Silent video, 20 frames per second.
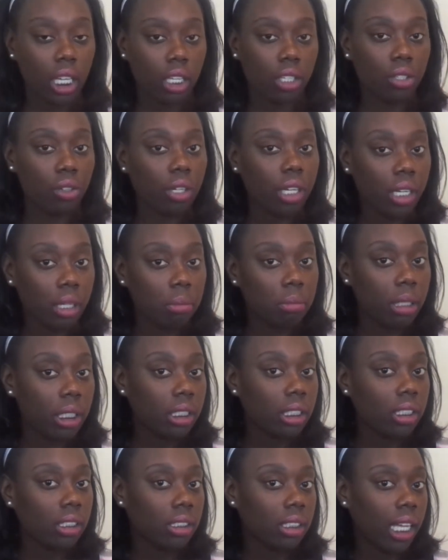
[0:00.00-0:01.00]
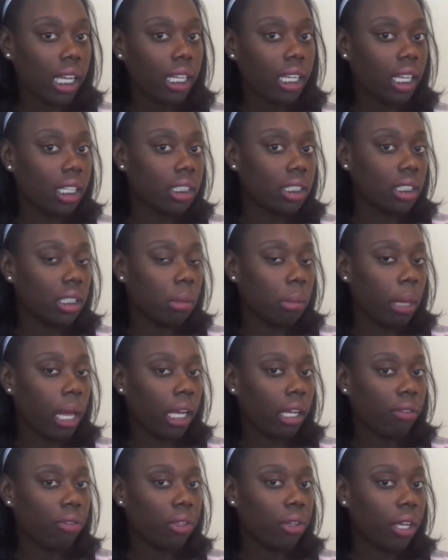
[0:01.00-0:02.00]
and your umbrella is not catching the
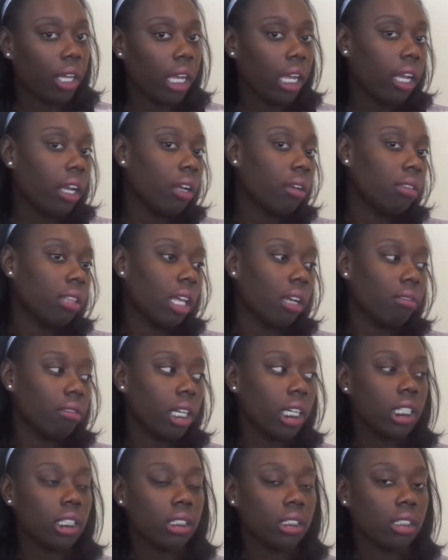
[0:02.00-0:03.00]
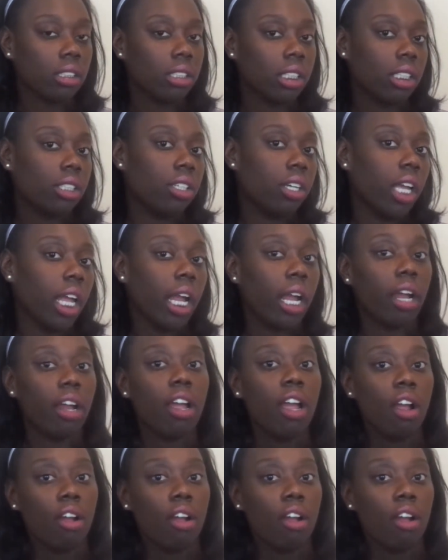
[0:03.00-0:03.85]
back of your hair, that rain is still hitting your hair.